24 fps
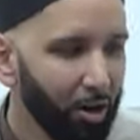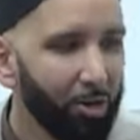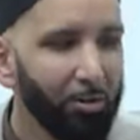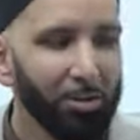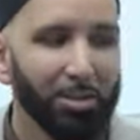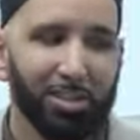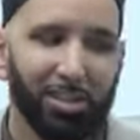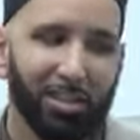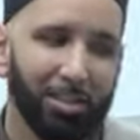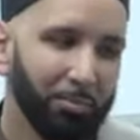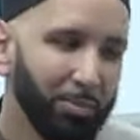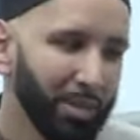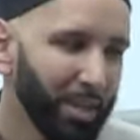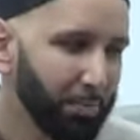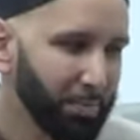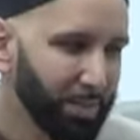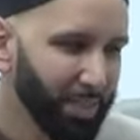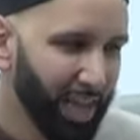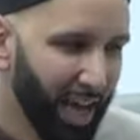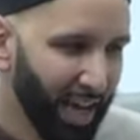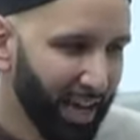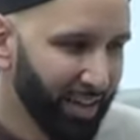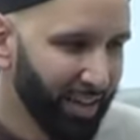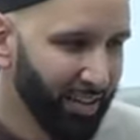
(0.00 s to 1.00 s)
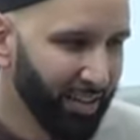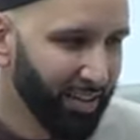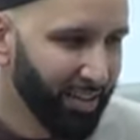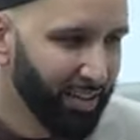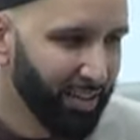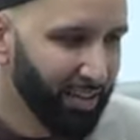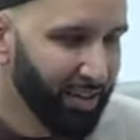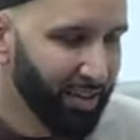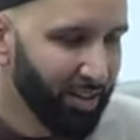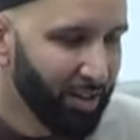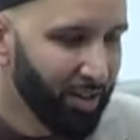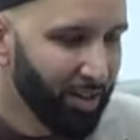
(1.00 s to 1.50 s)
You're always gonna be upset,
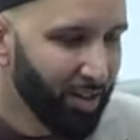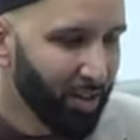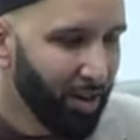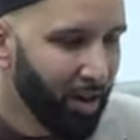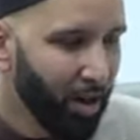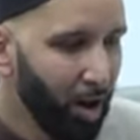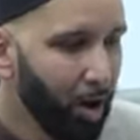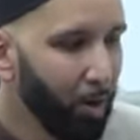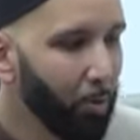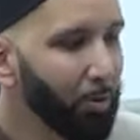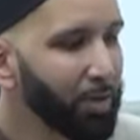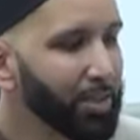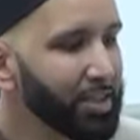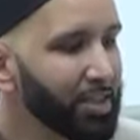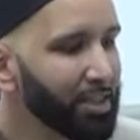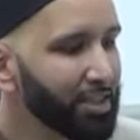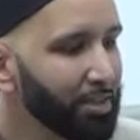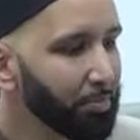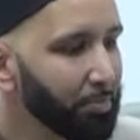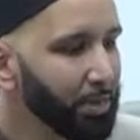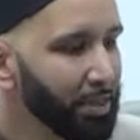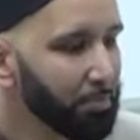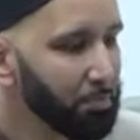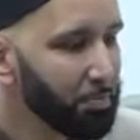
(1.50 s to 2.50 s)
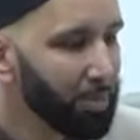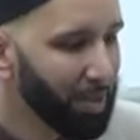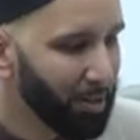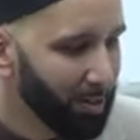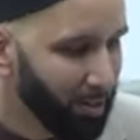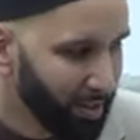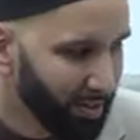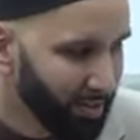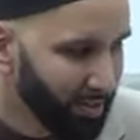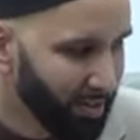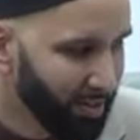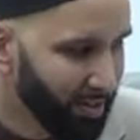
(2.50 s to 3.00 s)
always gonna be
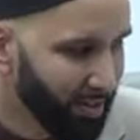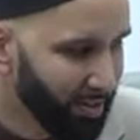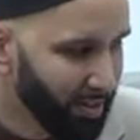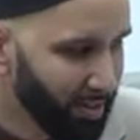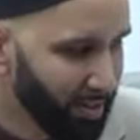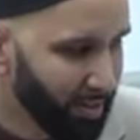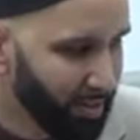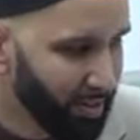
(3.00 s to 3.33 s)
bitter.